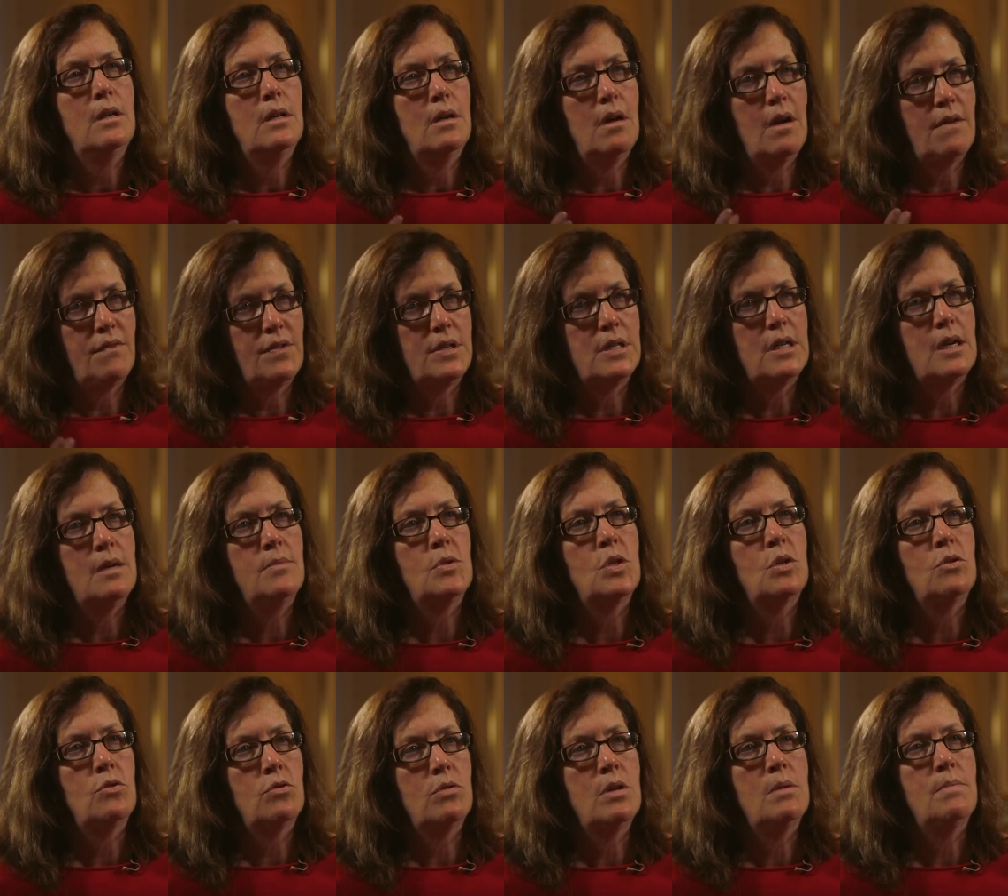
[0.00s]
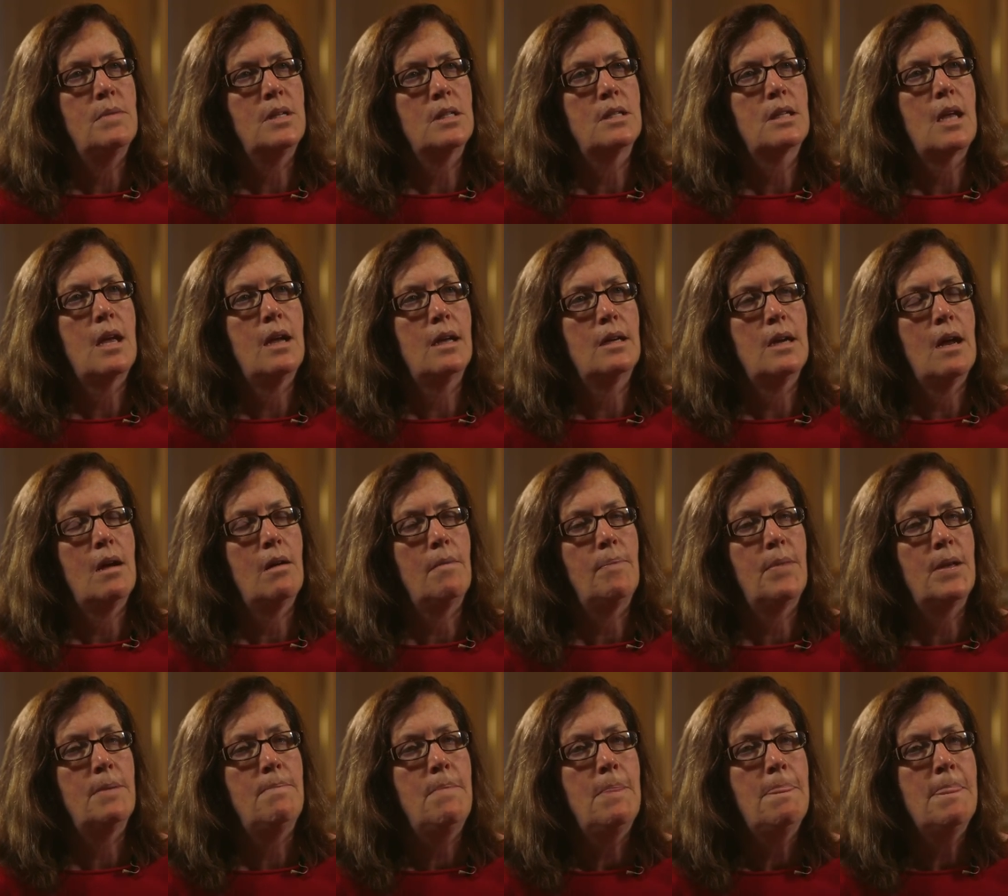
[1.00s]
Oftentimes our treatments can help
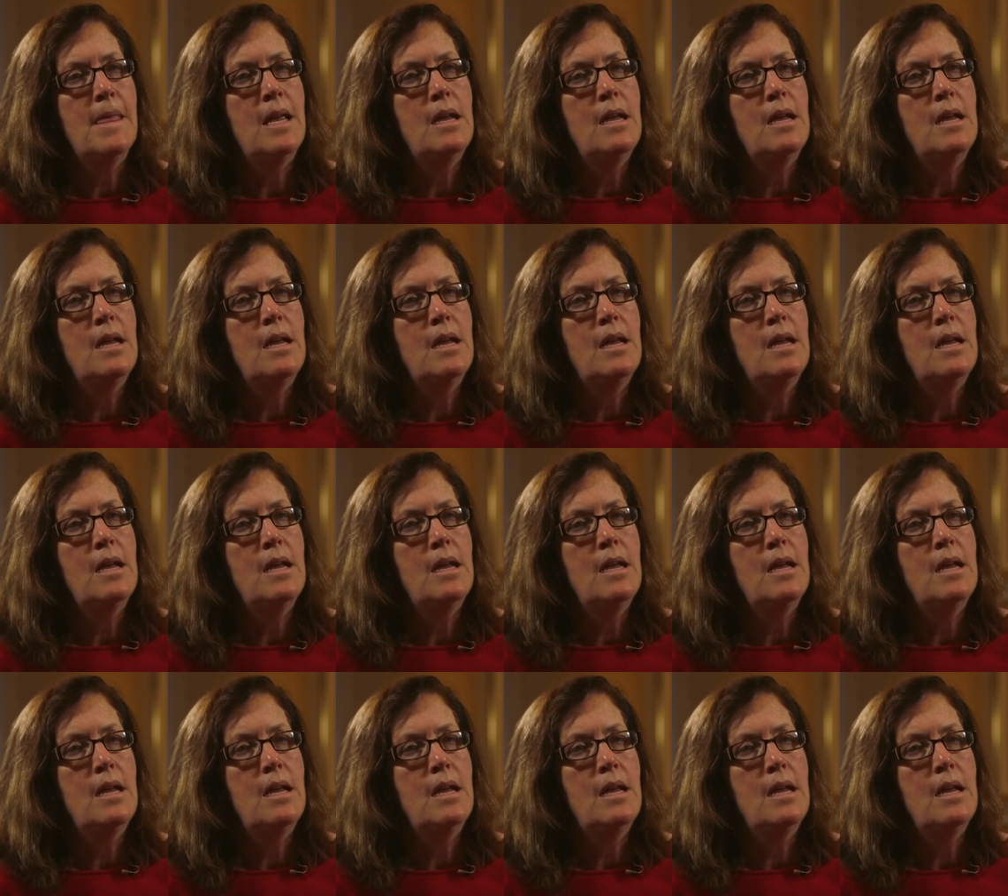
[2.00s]
them.